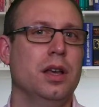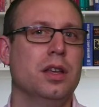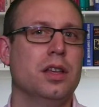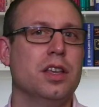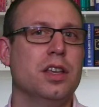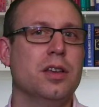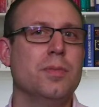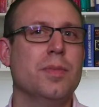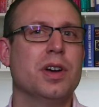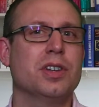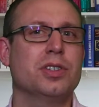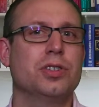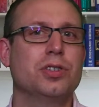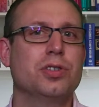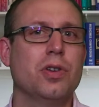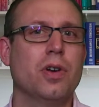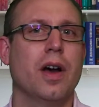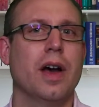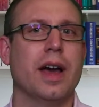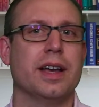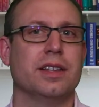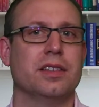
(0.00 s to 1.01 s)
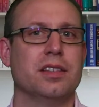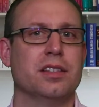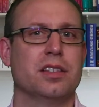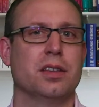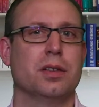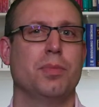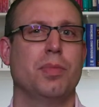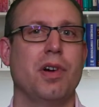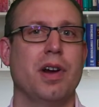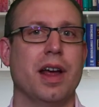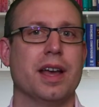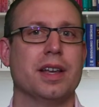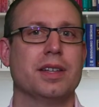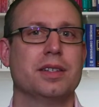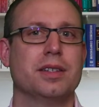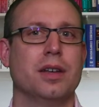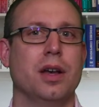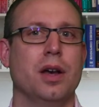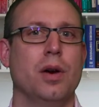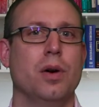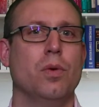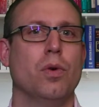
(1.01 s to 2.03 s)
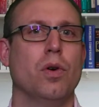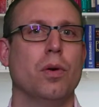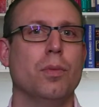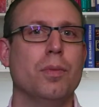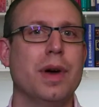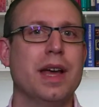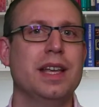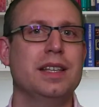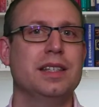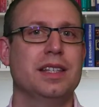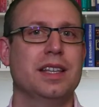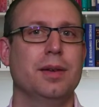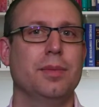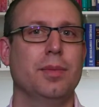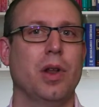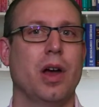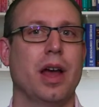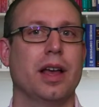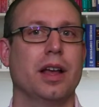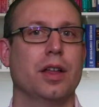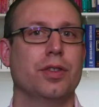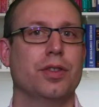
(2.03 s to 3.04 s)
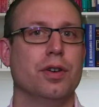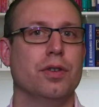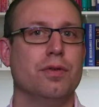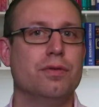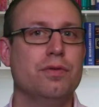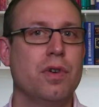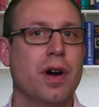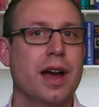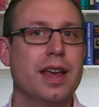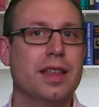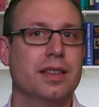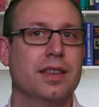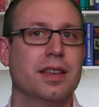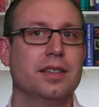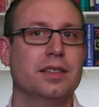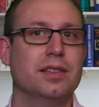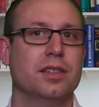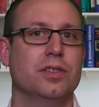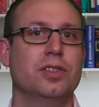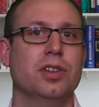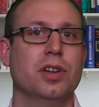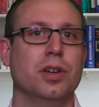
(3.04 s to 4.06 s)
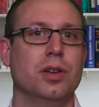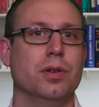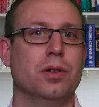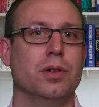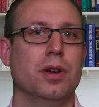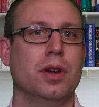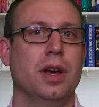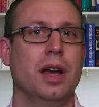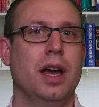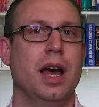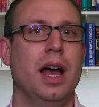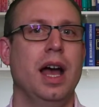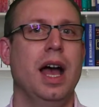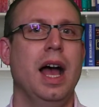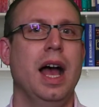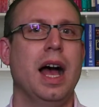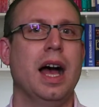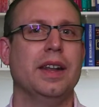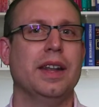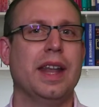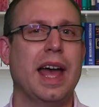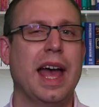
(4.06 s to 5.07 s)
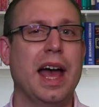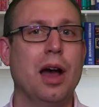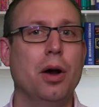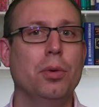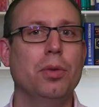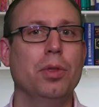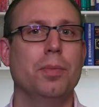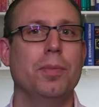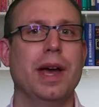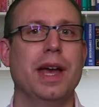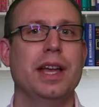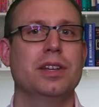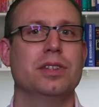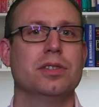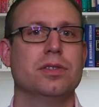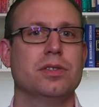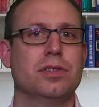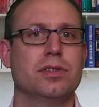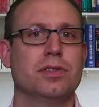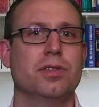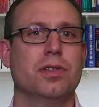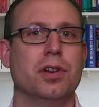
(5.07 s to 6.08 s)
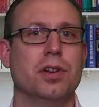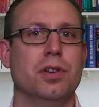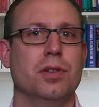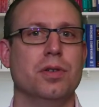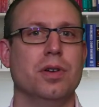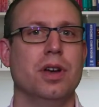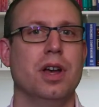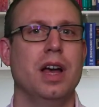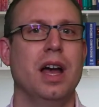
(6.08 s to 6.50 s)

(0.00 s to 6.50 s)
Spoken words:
You must try to suppress what may seem like the right thing to do and help the patient through